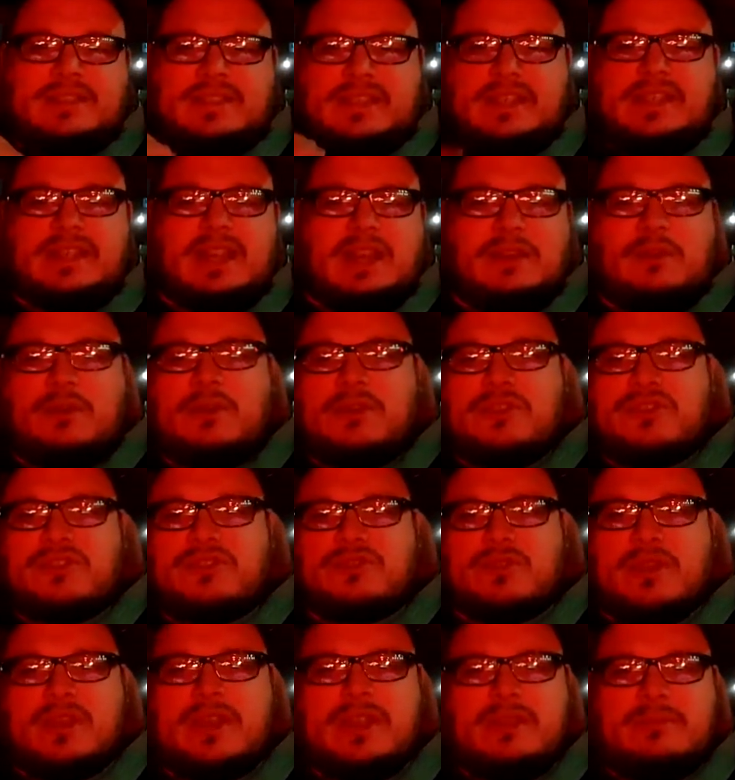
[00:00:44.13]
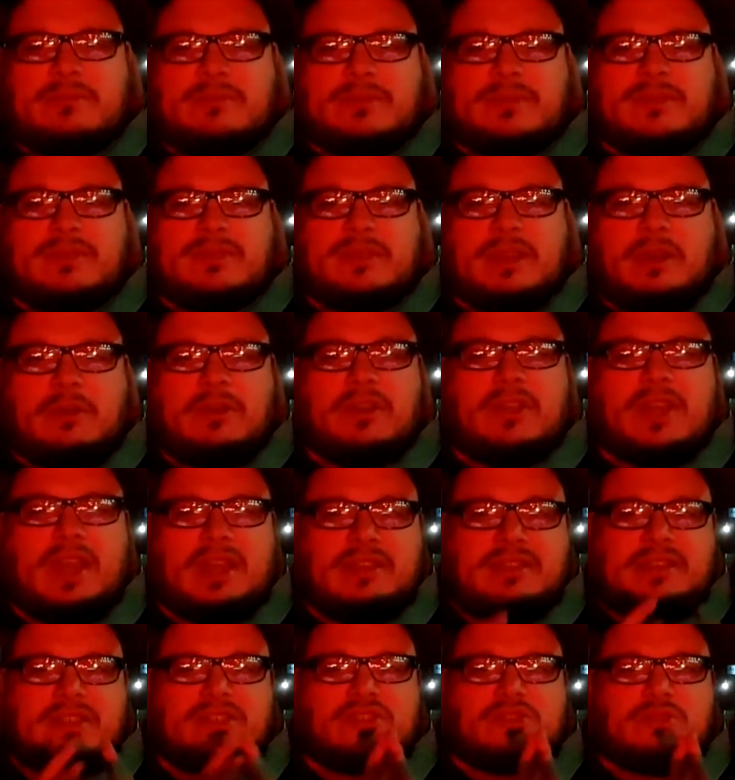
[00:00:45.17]
a kid, I always dreamed. I always
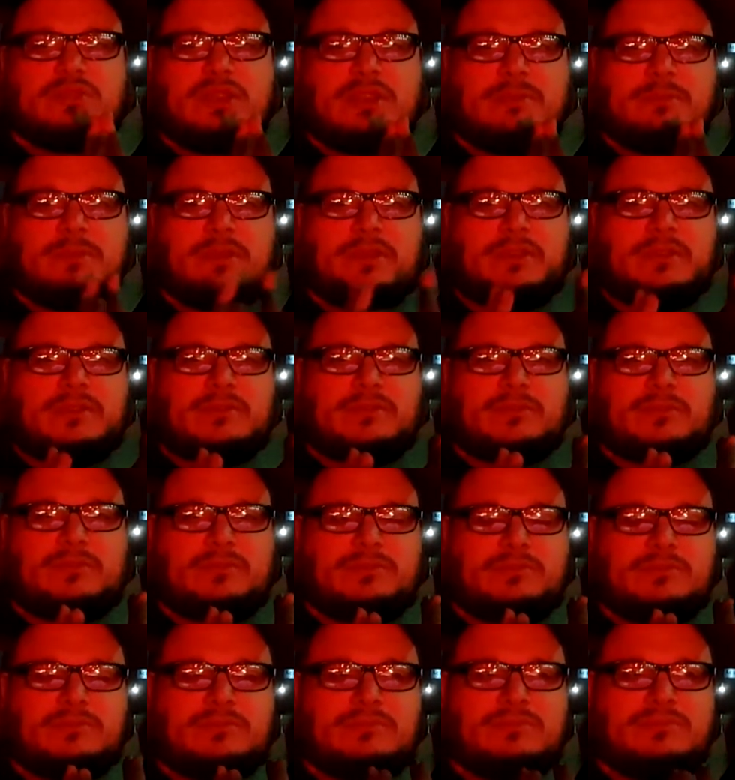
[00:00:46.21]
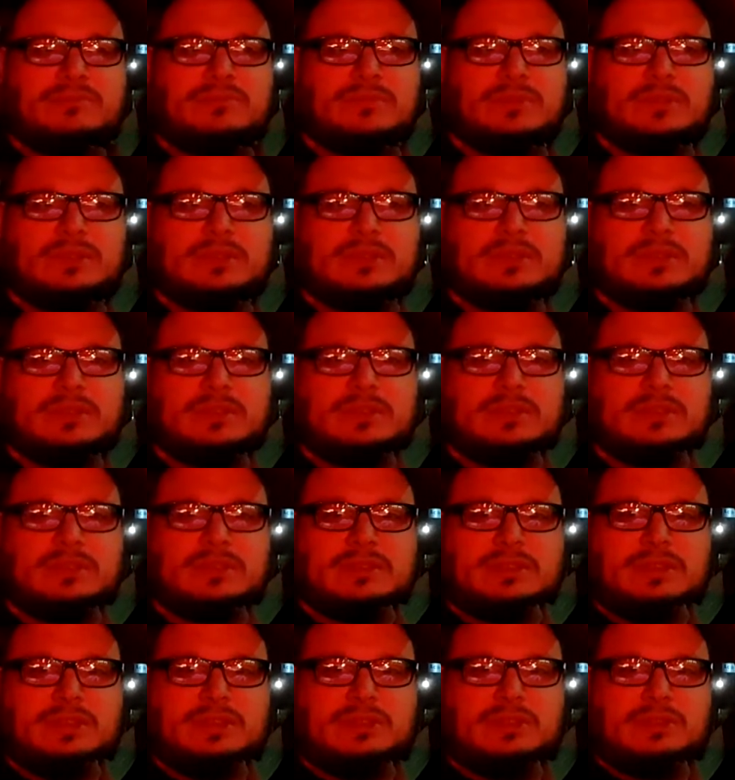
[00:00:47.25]
had the dream of,
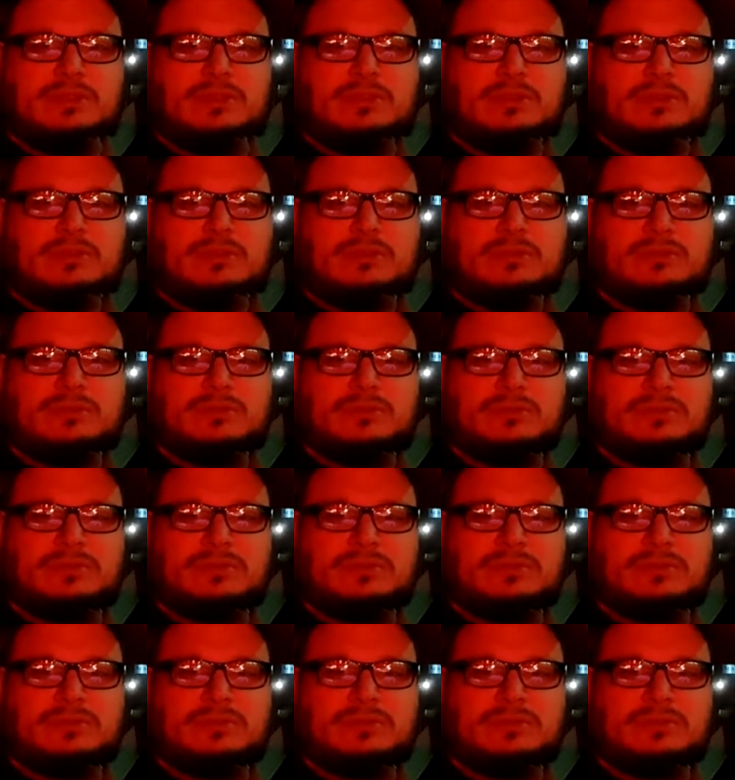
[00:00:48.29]
you know,